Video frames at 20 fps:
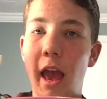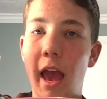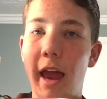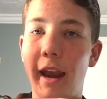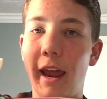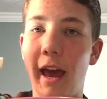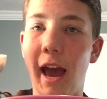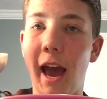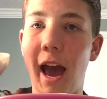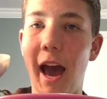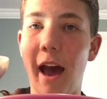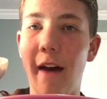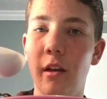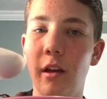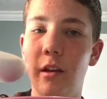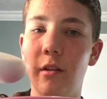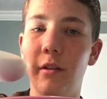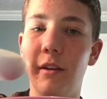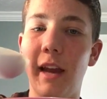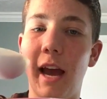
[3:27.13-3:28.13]
and
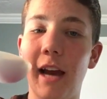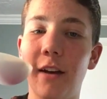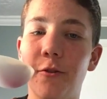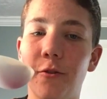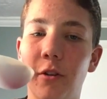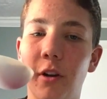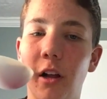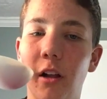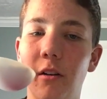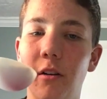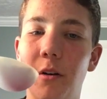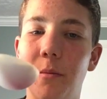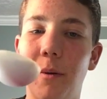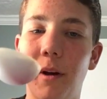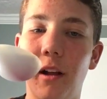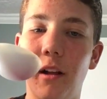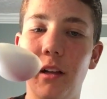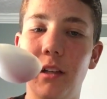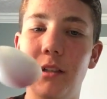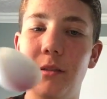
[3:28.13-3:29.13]
half natural colored
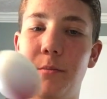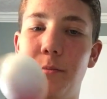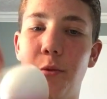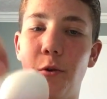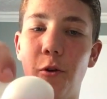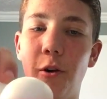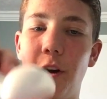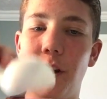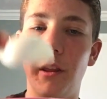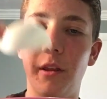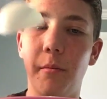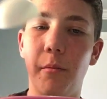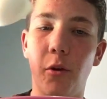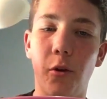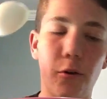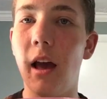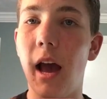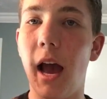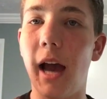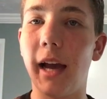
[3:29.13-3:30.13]
pellets, pour it in the
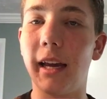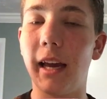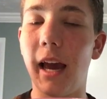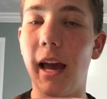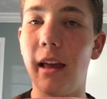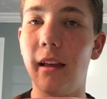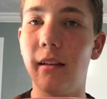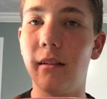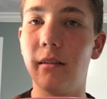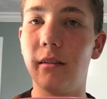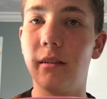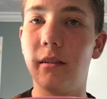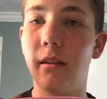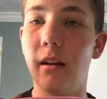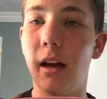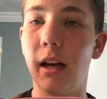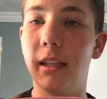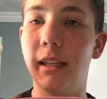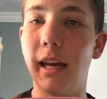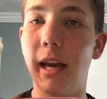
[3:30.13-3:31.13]
bowl. I get
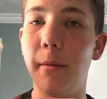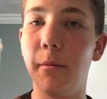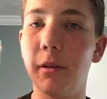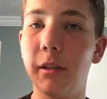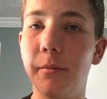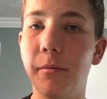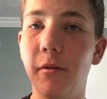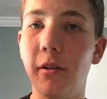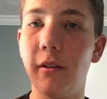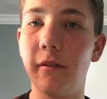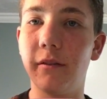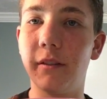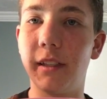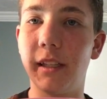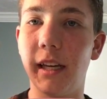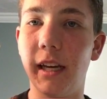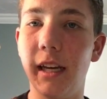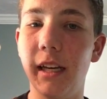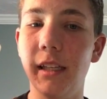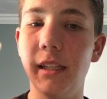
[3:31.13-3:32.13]
a tablespoon of
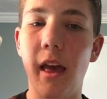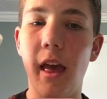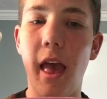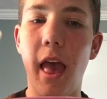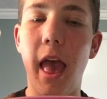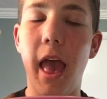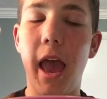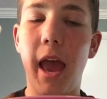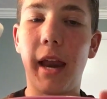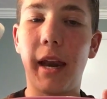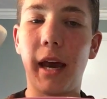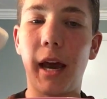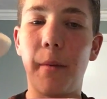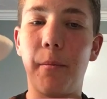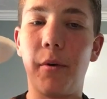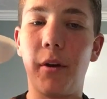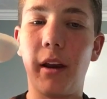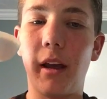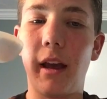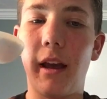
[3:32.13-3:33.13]
seeds and I
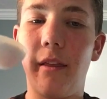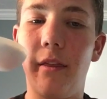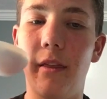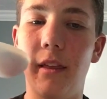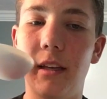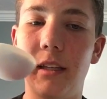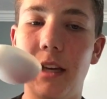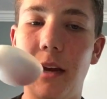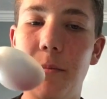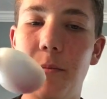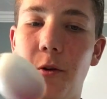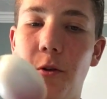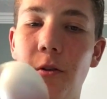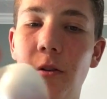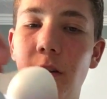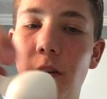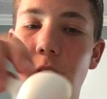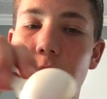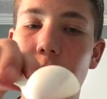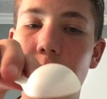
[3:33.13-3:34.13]
put it in the same bowl.
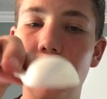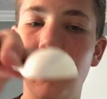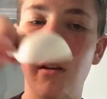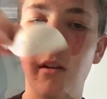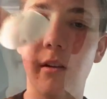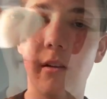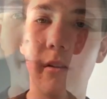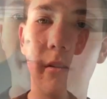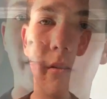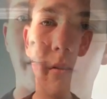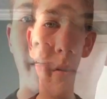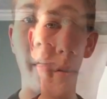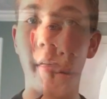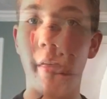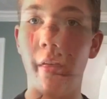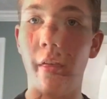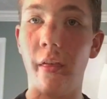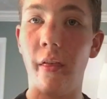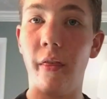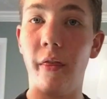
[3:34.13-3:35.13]

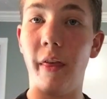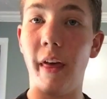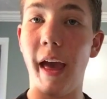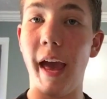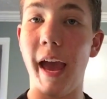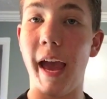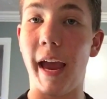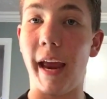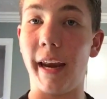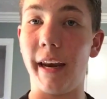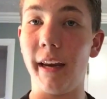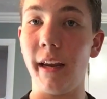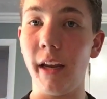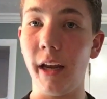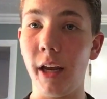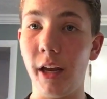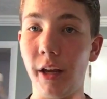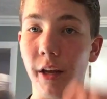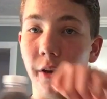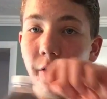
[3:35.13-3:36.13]
Then
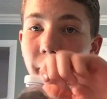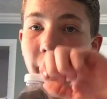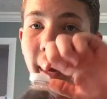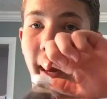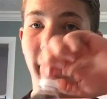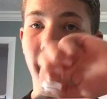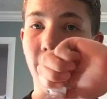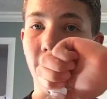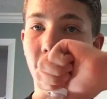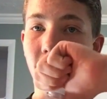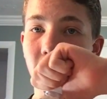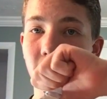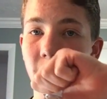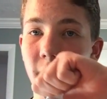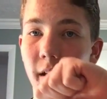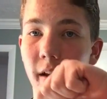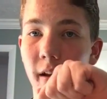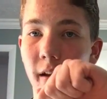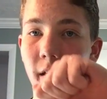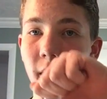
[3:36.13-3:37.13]
you get
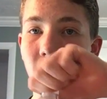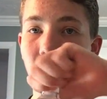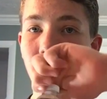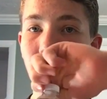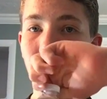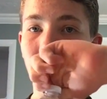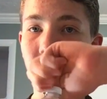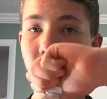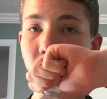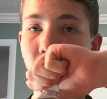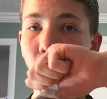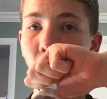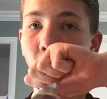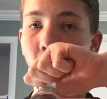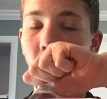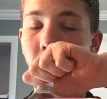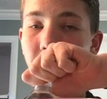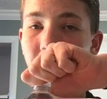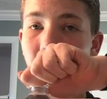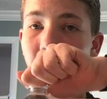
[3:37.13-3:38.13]
some
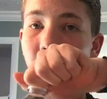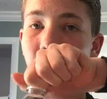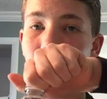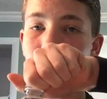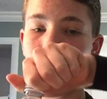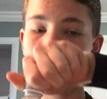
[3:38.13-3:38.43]
water